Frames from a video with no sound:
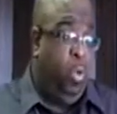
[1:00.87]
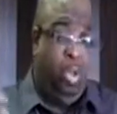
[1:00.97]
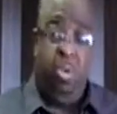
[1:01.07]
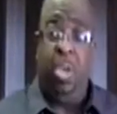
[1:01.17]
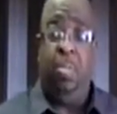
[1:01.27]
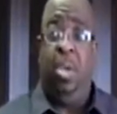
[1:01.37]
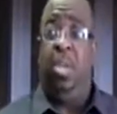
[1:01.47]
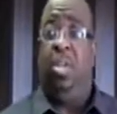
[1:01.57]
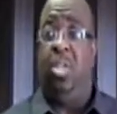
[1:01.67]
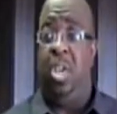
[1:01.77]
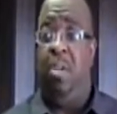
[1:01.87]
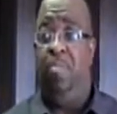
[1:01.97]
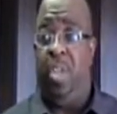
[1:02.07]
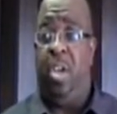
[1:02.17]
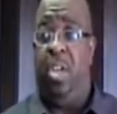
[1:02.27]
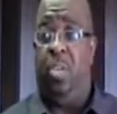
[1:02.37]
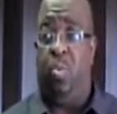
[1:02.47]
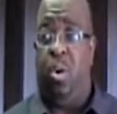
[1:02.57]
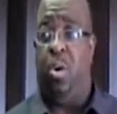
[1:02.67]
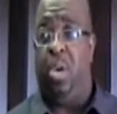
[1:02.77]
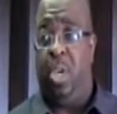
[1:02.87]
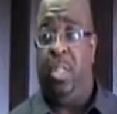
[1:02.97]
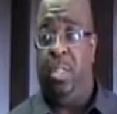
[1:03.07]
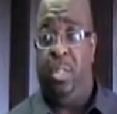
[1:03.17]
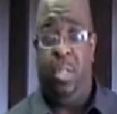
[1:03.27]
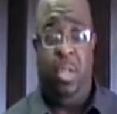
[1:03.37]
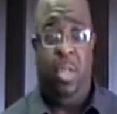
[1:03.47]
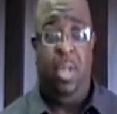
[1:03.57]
when you keep getting the same thing as the world gets,